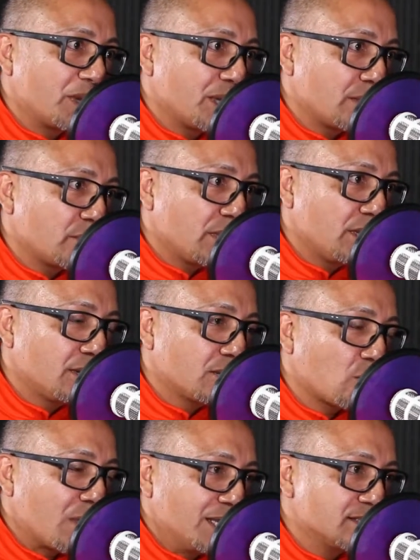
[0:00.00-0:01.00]
and a
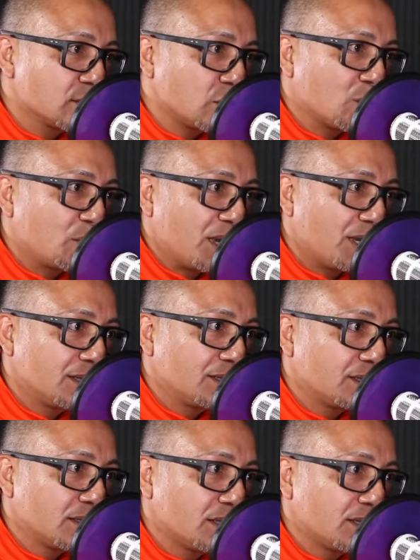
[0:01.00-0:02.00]
wide scope
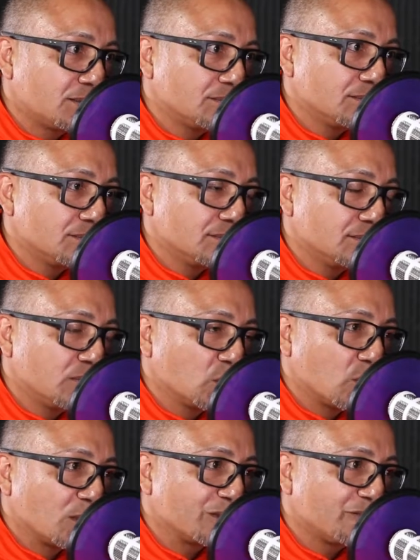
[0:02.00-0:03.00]
on the
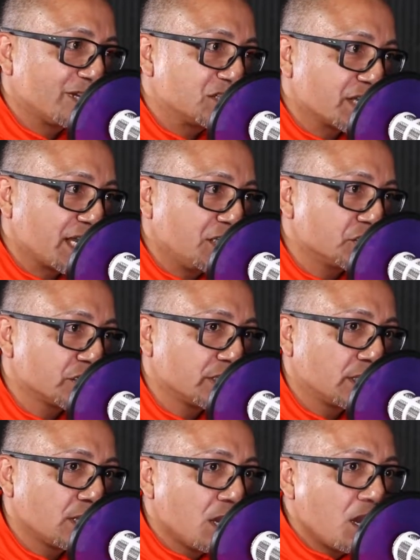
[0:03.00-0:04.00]
world of
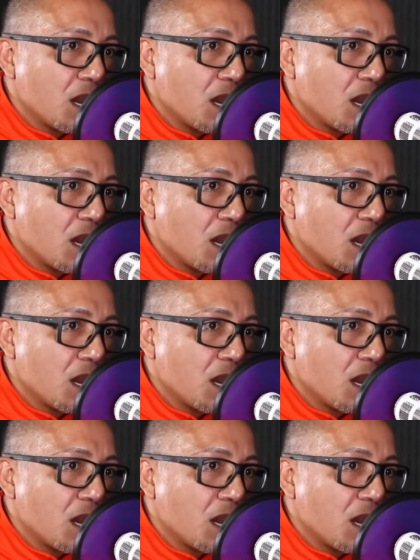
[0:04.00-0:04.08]
education.